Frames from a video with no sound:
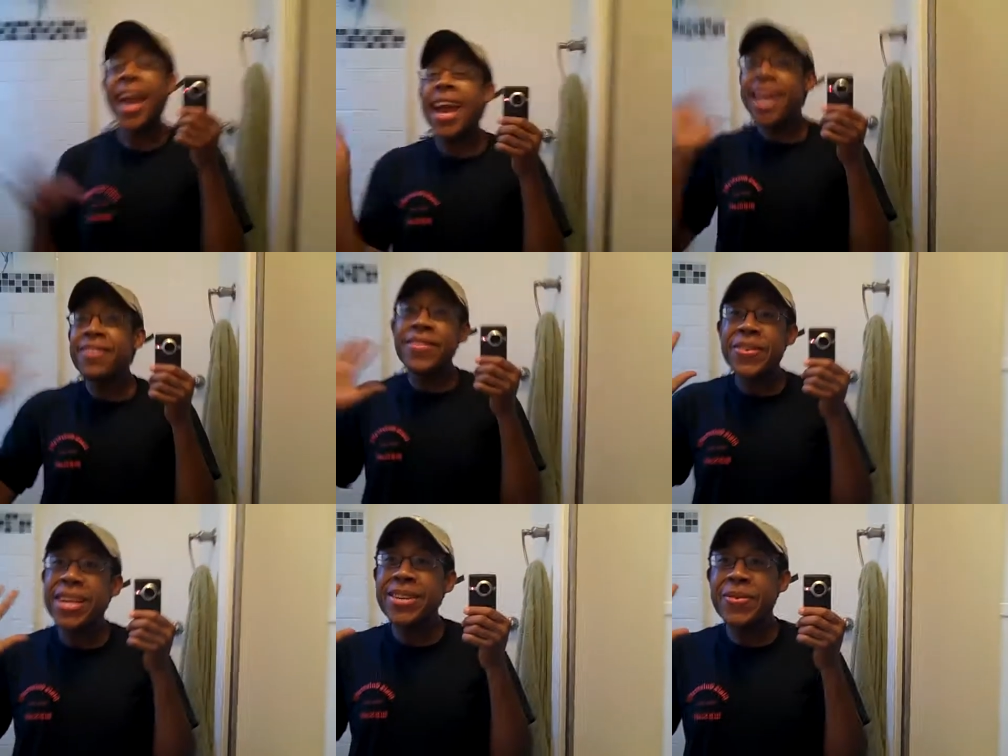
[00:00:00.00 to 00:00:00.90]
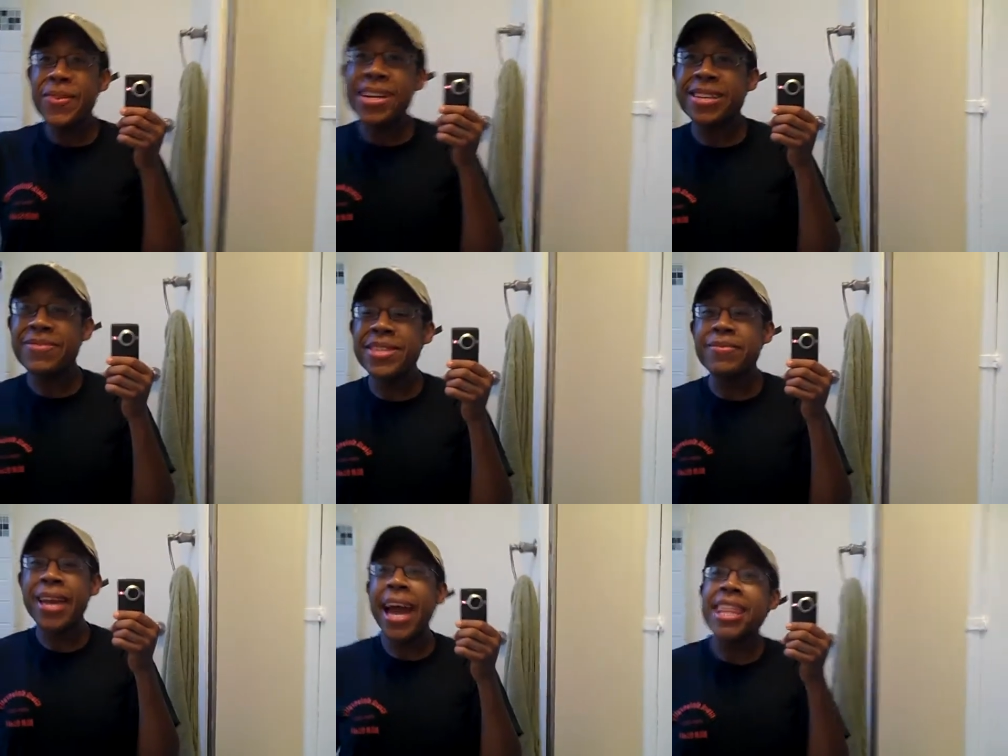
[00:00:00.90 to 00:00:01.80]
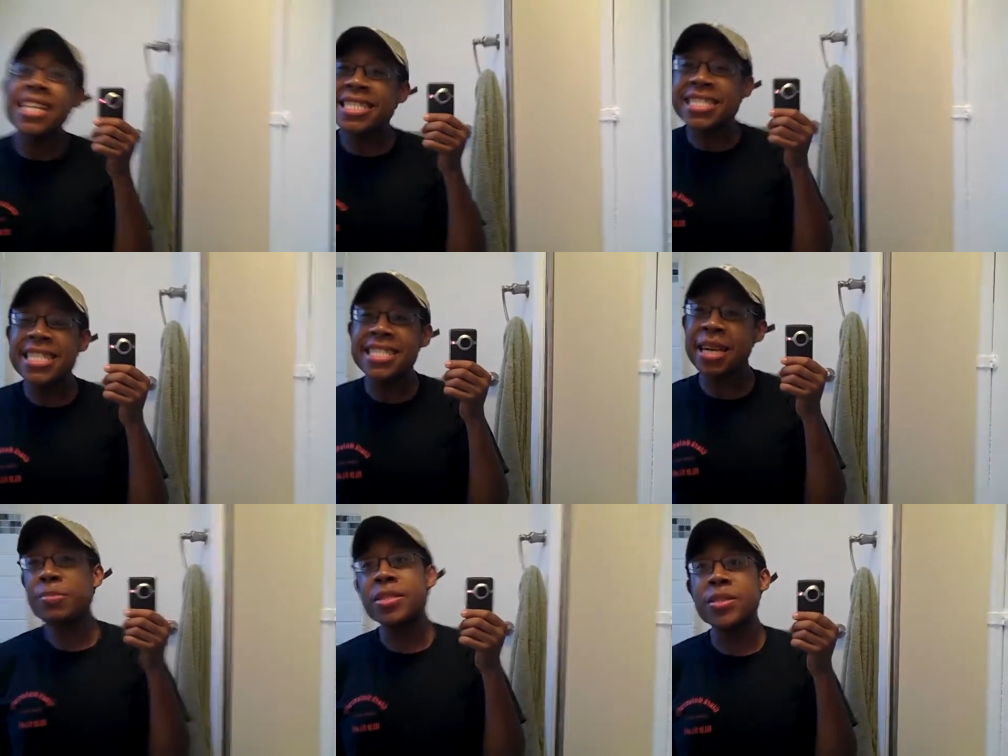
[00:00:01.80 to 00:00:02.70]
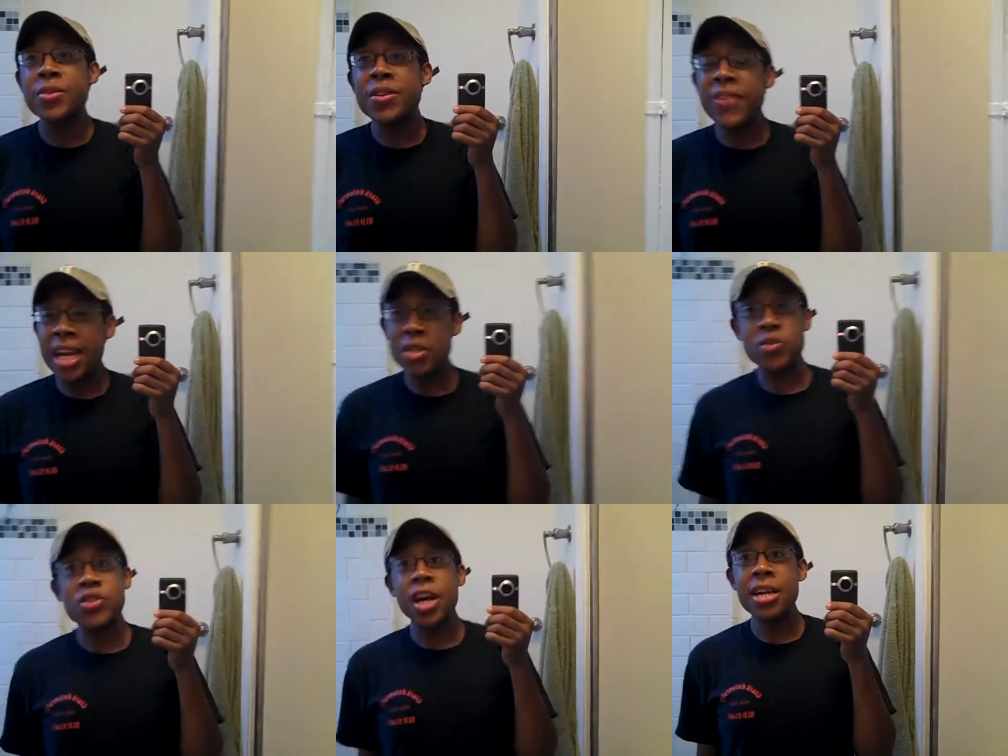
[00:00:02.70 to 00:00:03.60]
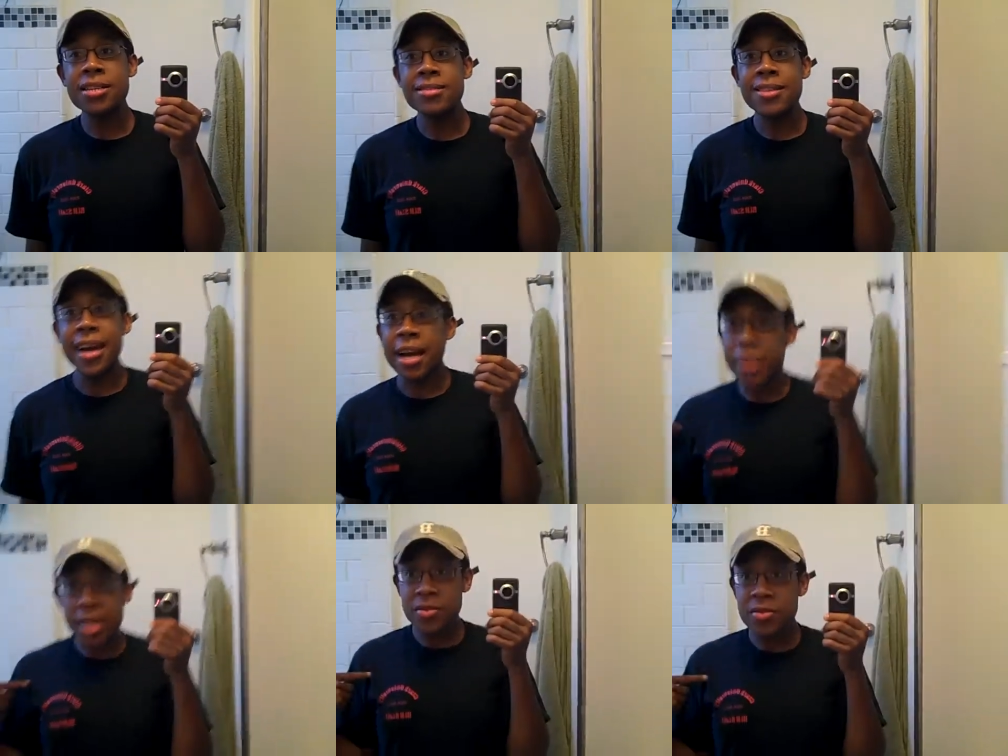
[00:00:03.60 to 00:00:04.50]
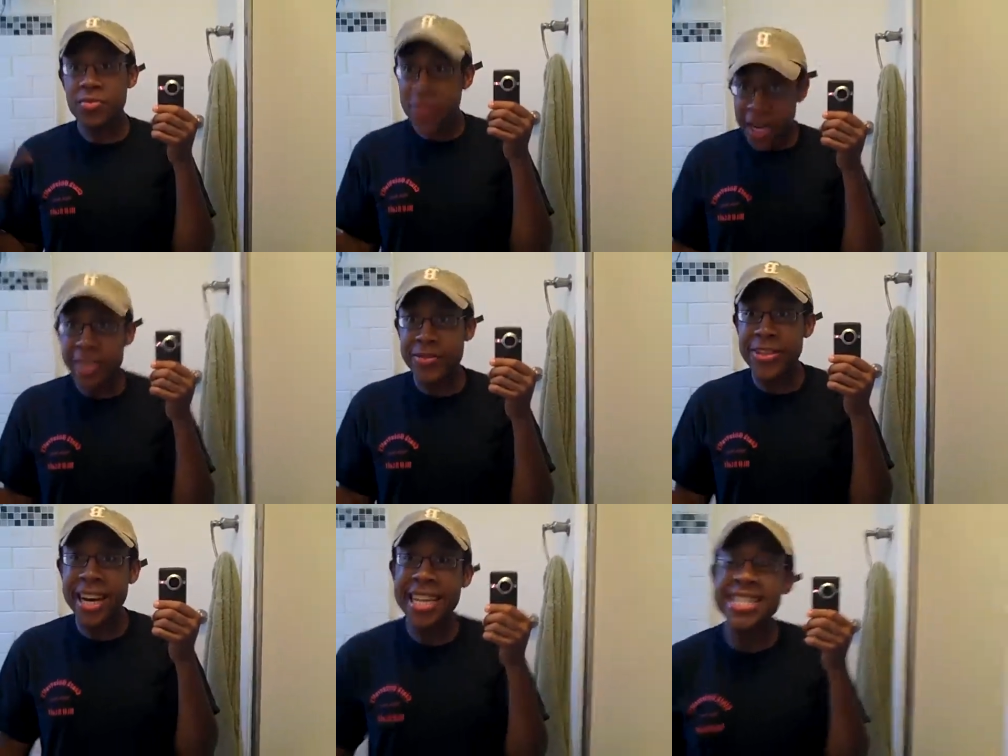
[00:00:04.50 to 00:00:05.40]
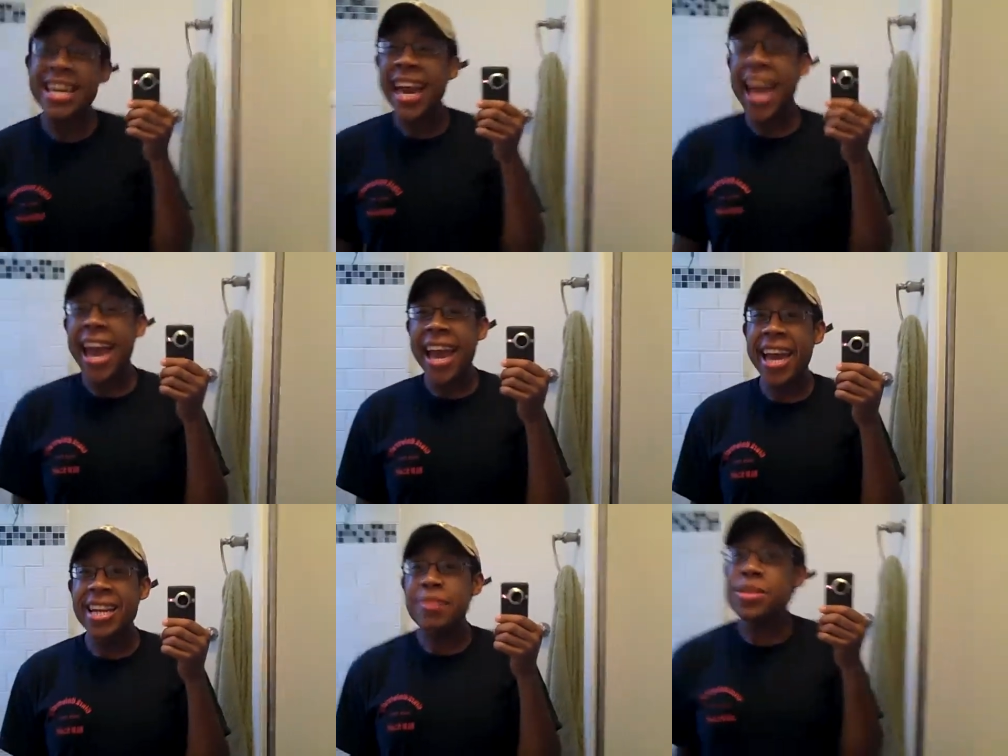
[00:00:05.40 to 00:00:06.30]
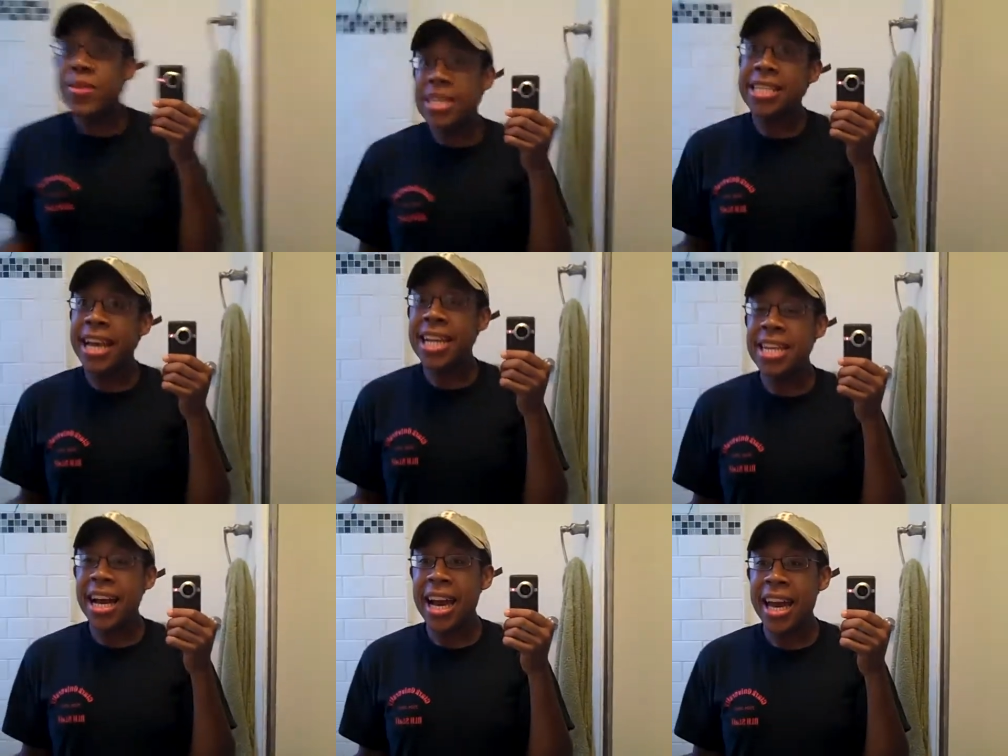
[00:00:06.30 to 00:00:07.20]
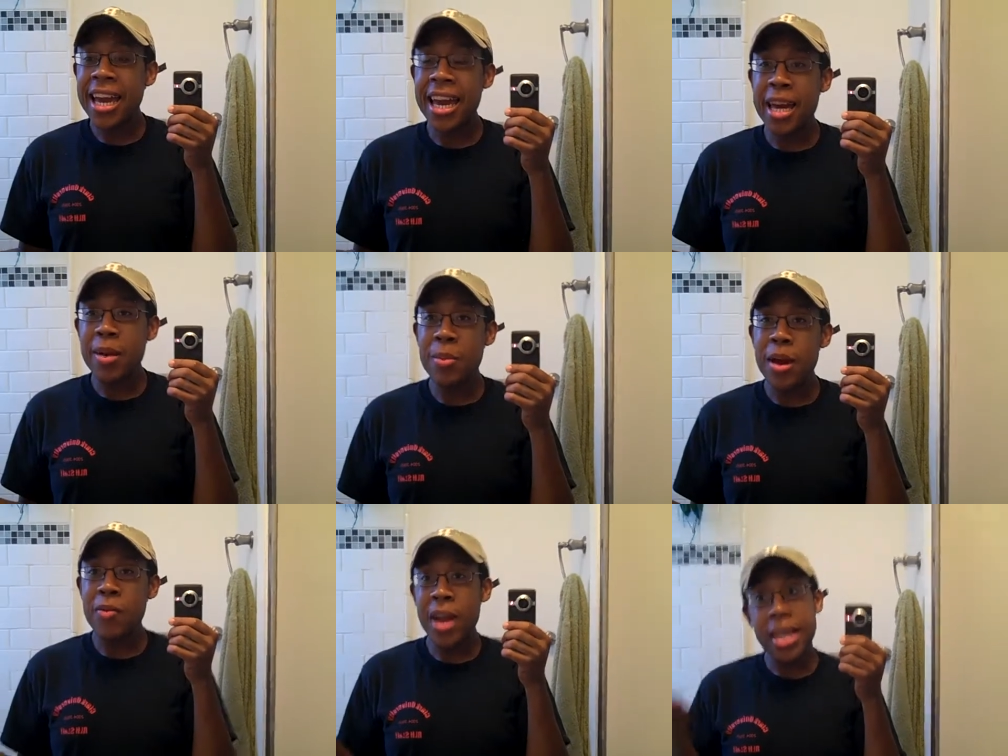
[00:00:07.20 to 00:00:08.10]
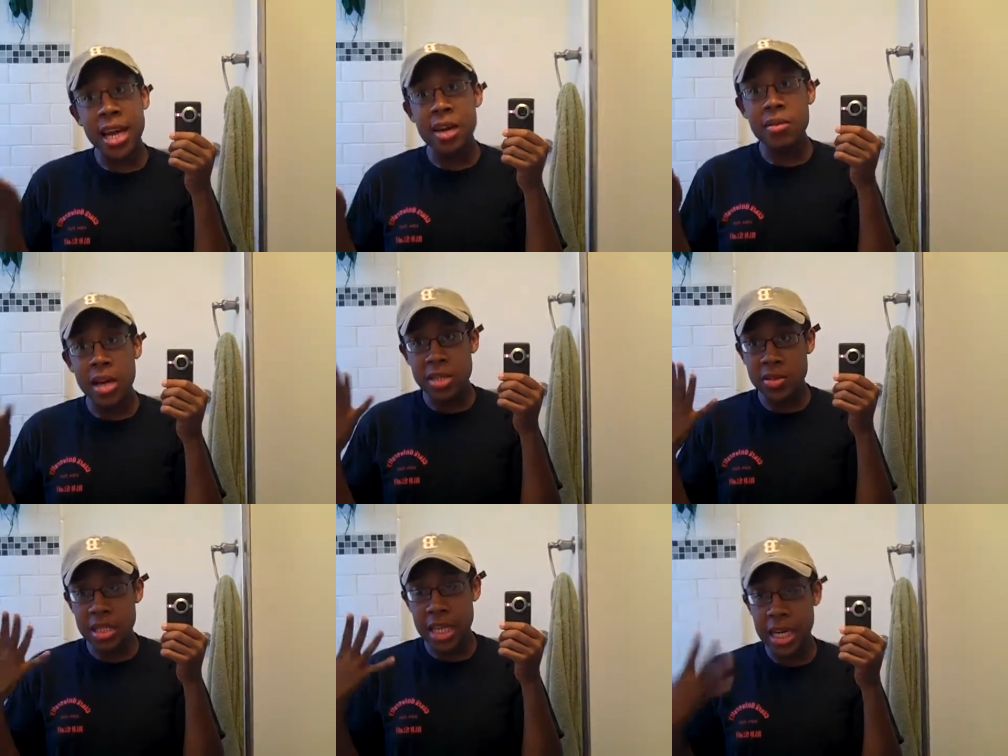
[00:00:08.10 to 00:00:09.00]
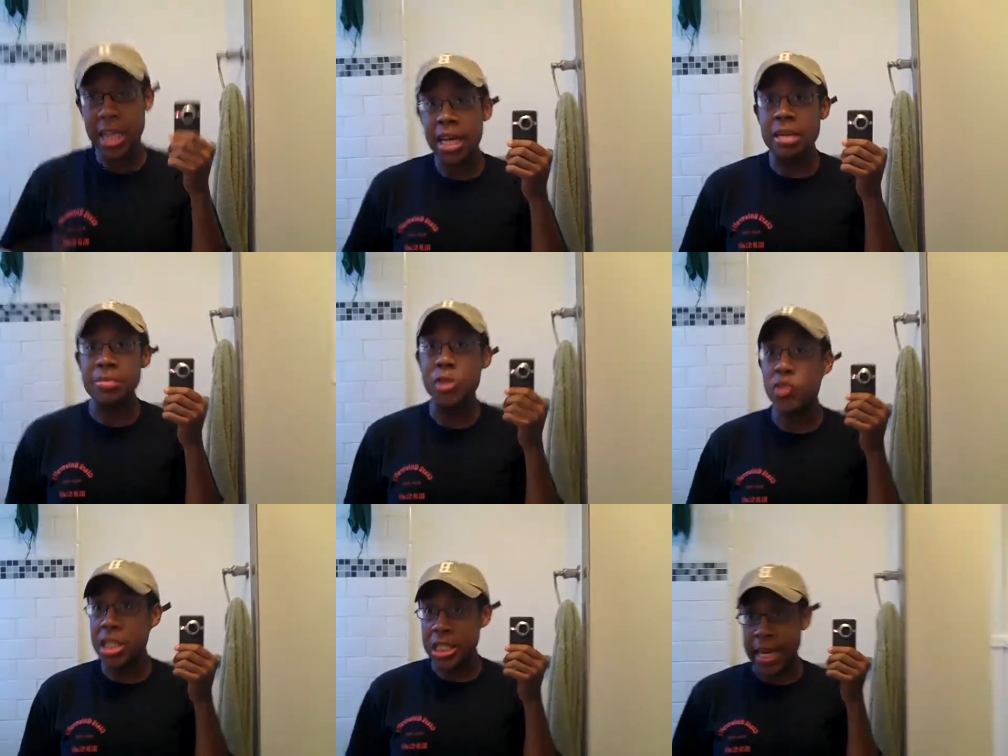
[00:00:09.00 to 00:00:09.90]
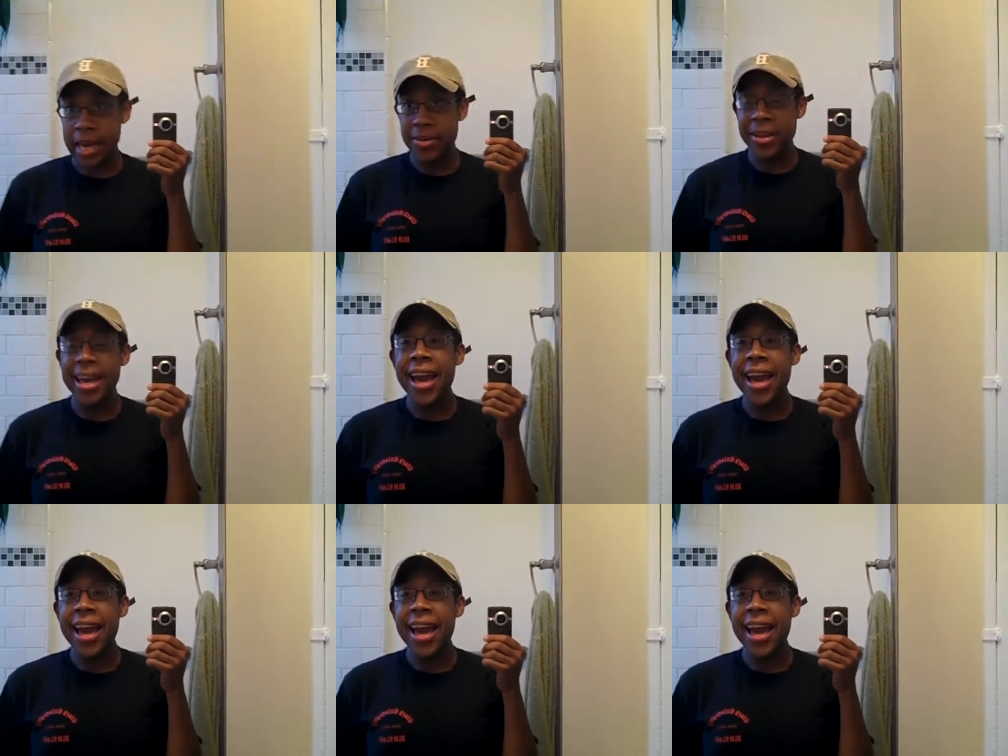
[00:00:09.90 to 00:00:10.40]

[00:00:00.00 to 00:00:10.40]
Hey everyone, welcome to the behind the scenes episode of Andrew Talks. I'm Andrew for Andrew Talks, and I'm so excited. I am right now, as you can tell, I'm dressed down.